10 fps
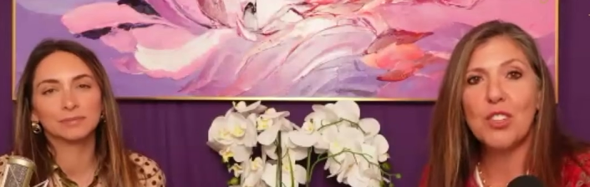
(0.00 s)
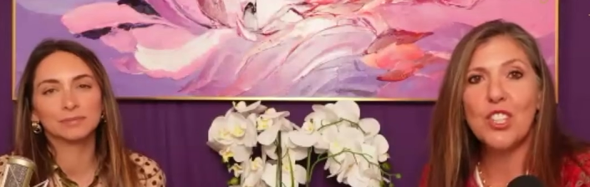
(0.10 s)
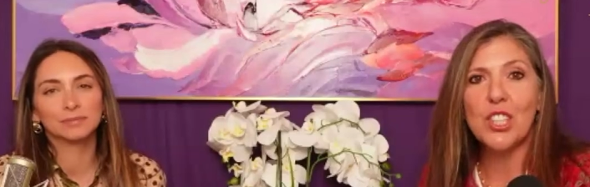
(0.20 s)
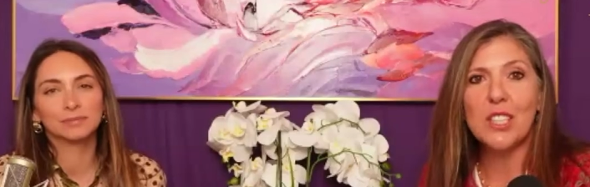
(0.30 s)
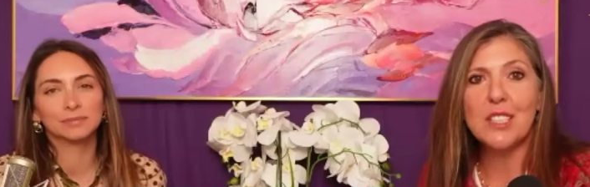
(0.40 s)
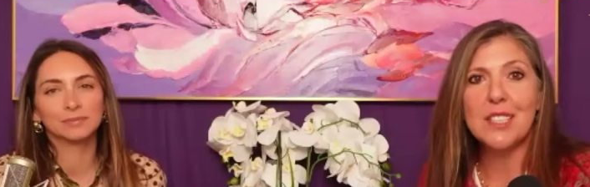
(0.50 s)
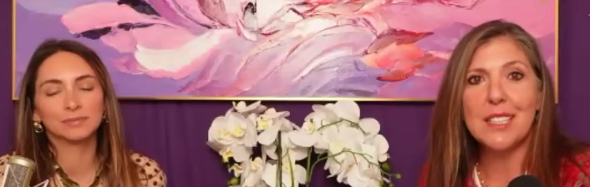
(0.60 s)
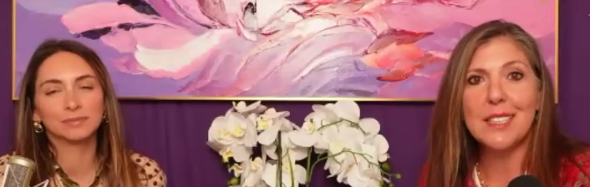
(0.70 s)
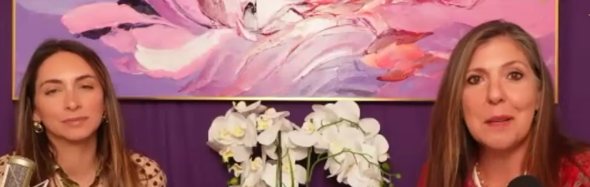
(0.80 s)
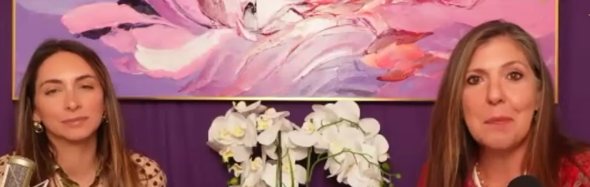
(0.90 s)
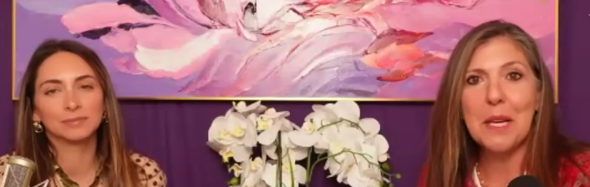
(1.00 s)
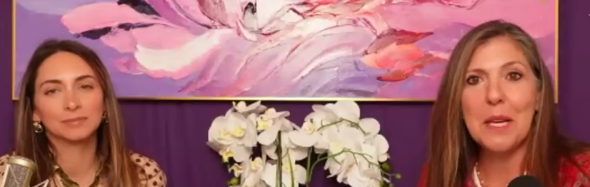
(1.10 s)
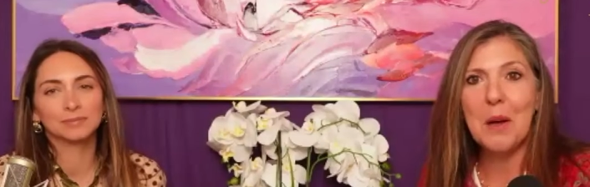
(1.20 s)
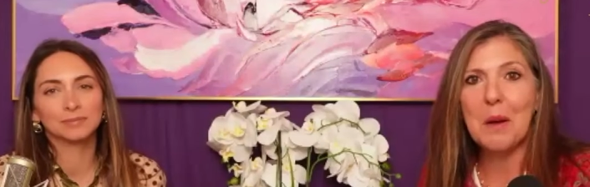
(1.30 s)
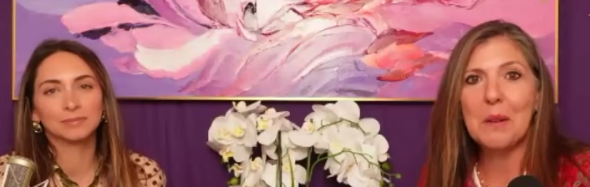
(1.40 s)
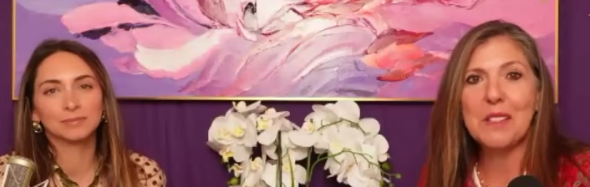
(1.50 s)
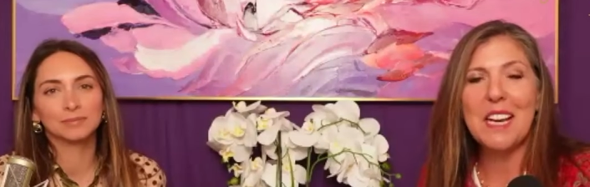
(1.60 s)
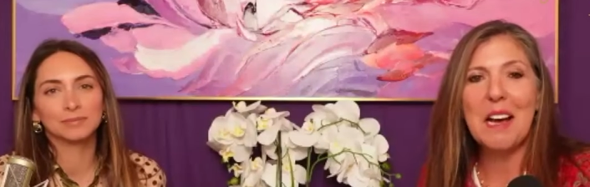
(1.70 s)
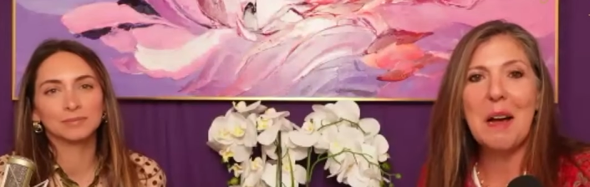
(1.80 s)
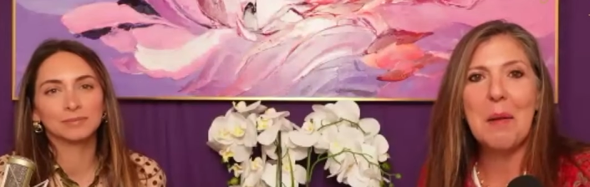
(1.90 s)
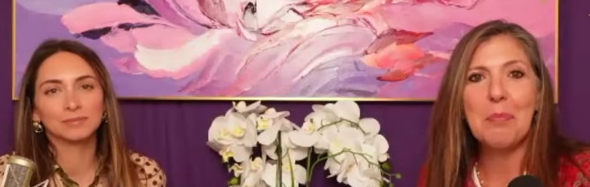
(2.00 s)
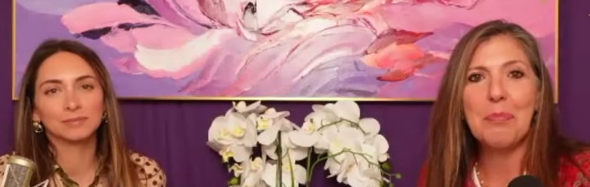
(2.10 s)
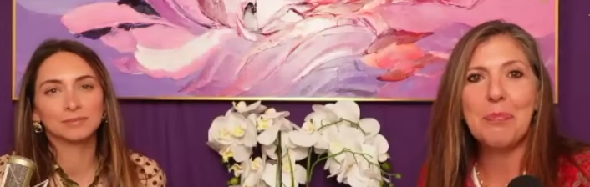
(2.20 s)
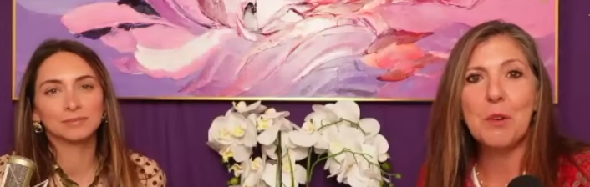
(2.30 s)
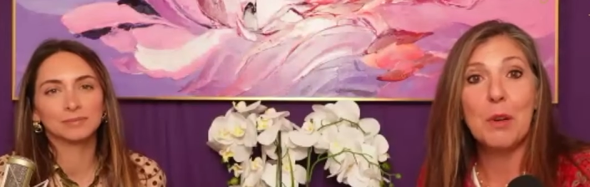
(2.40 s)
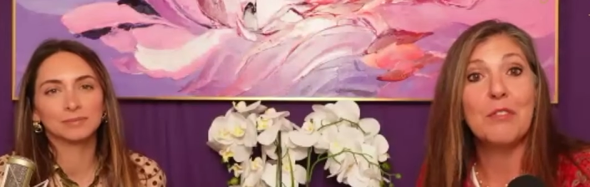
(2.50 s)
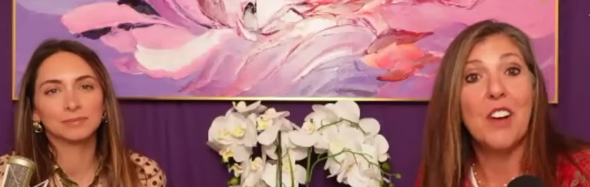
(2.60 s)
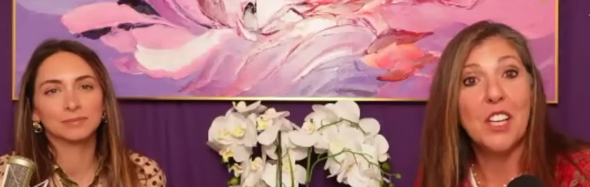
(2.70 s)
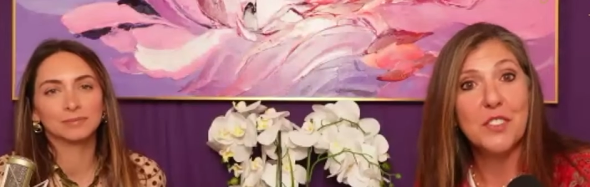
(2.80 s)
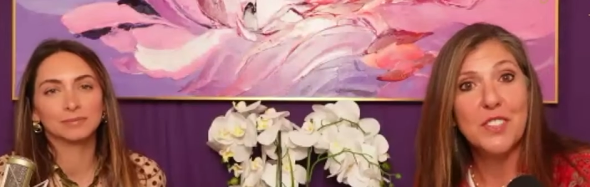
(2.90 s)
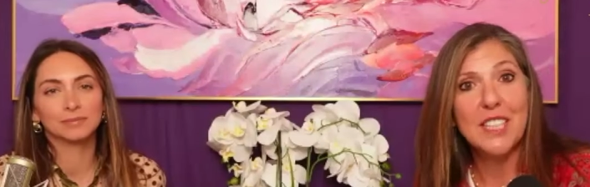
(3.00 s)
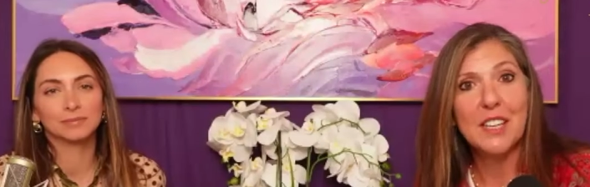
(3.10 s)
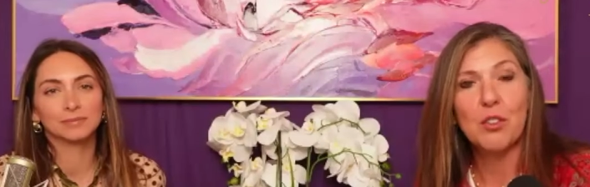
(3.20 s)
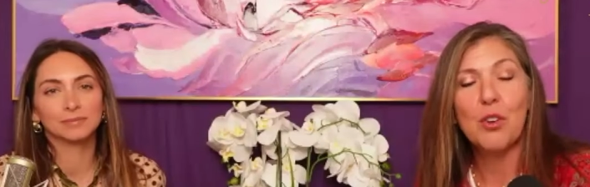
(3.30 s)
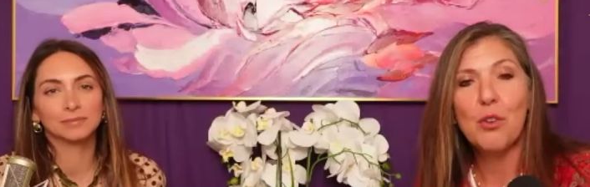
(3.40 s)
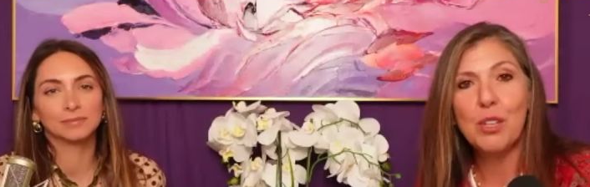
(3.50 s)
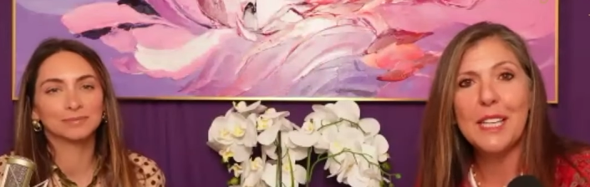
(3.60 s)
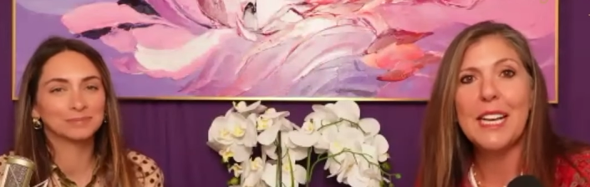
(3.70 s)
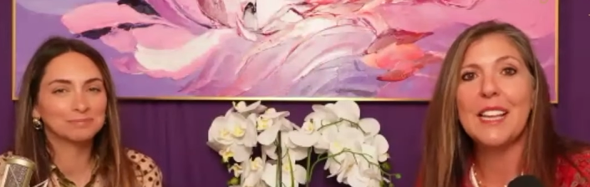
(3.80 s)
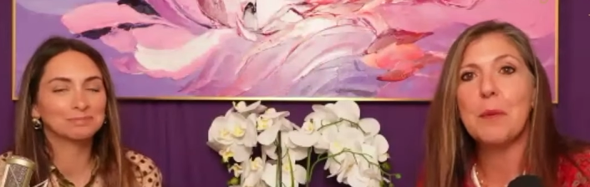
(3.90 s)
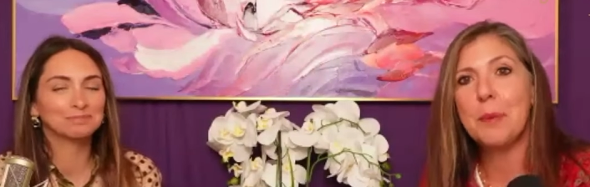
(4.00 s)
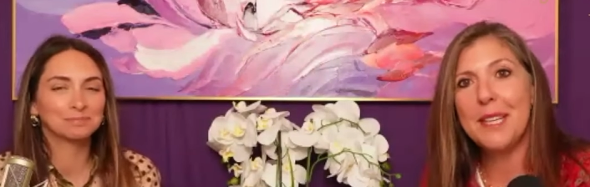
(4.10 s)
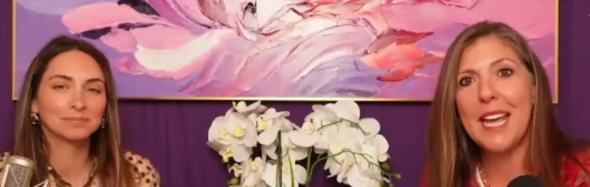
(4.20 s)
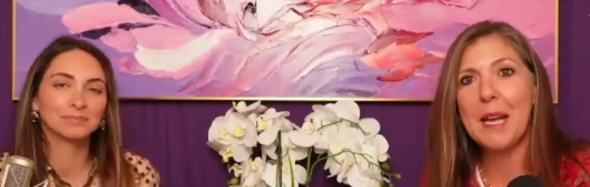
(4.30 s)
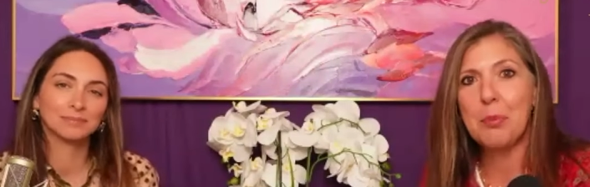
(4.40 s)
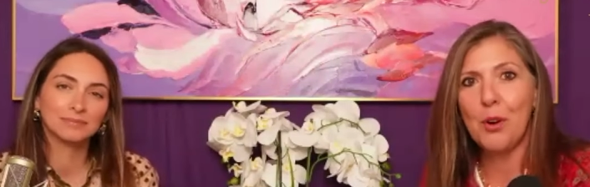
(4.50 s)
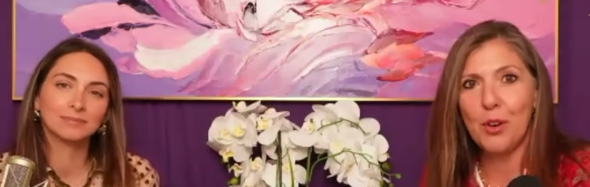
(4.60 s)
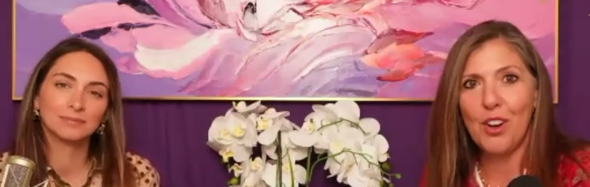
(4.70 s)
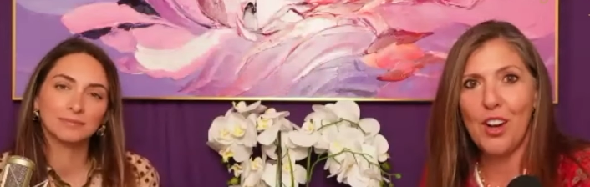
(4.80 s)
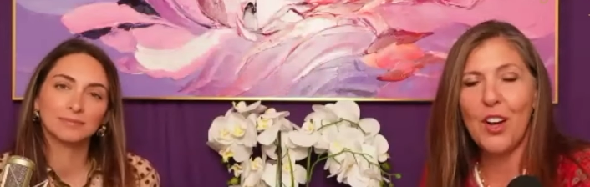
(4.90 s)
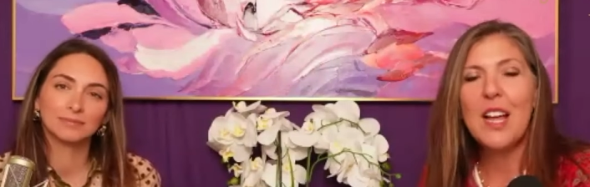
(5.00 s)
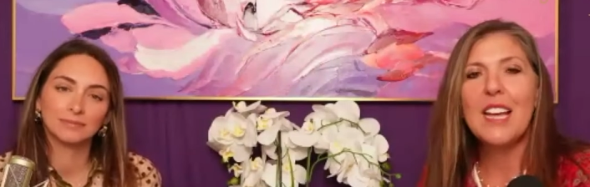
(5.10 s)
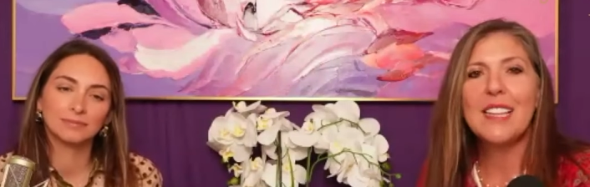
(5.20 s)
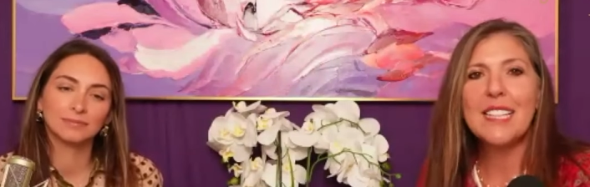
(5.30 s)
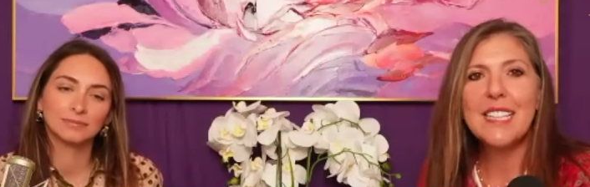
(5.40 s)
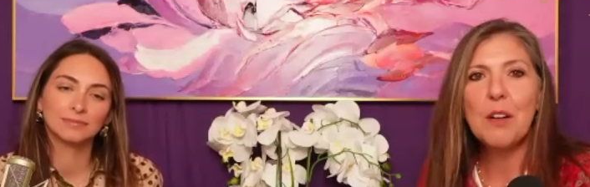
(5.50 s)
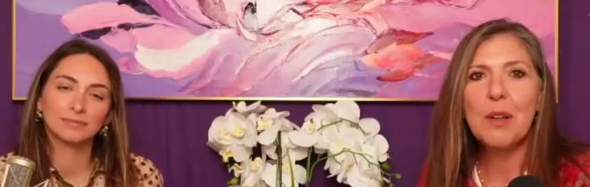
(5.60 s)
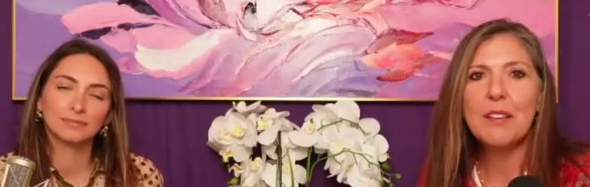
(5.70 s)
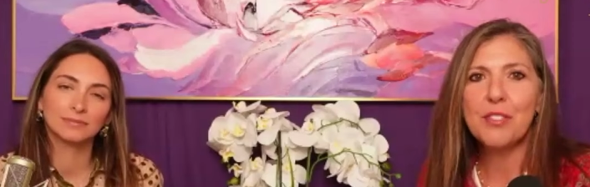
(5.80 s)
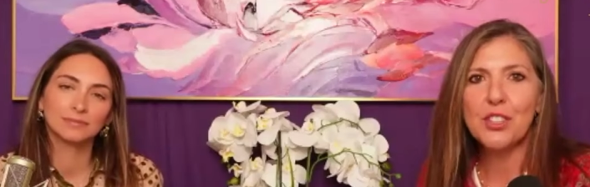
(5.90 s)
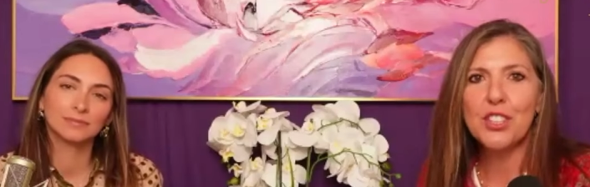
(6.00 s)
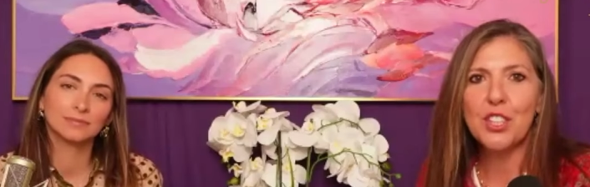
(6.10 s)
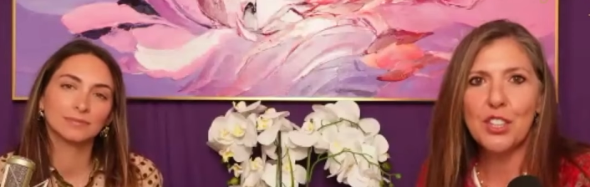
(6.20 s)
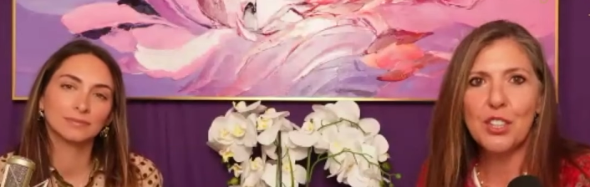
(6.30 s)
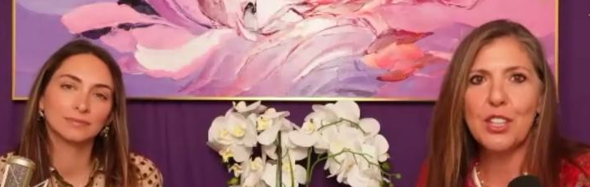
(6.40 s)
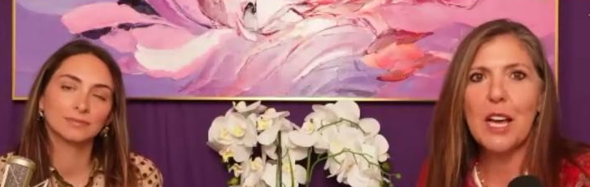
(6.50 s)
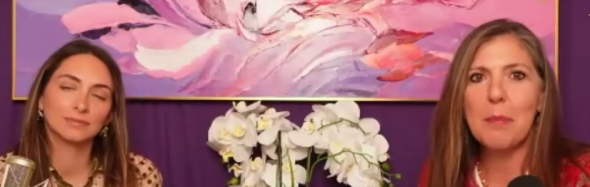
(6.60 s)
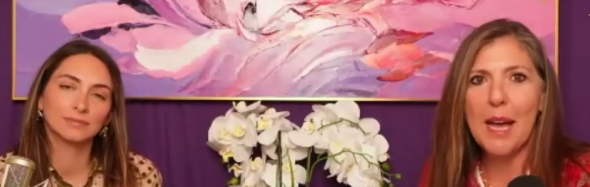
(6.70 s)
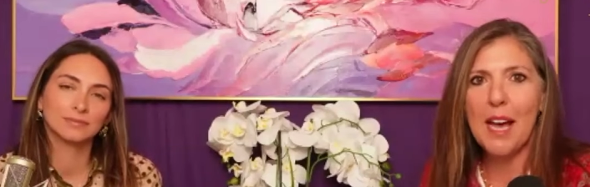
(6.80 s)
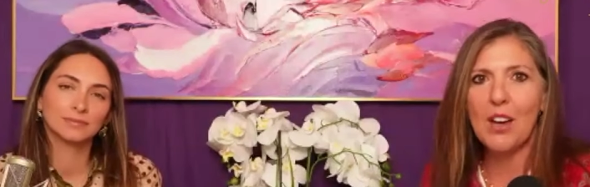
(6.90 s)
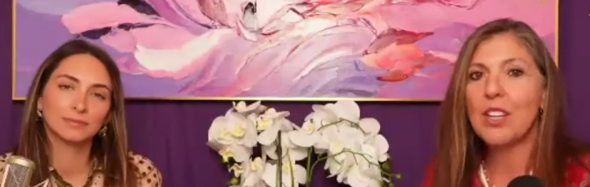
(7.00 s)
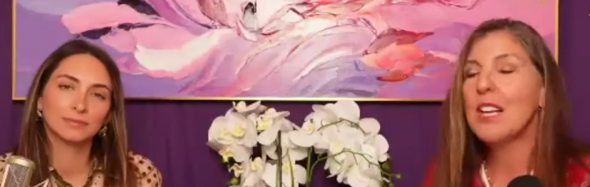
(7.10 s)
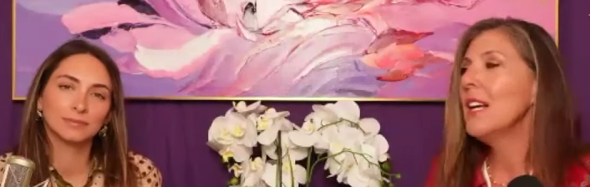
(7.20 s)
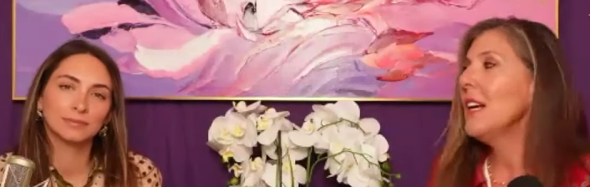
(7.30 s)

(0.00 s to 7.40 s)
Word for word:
Speaker 1: origins in something called, phosphatidylcholine and the PK protocol. That's how I first heard about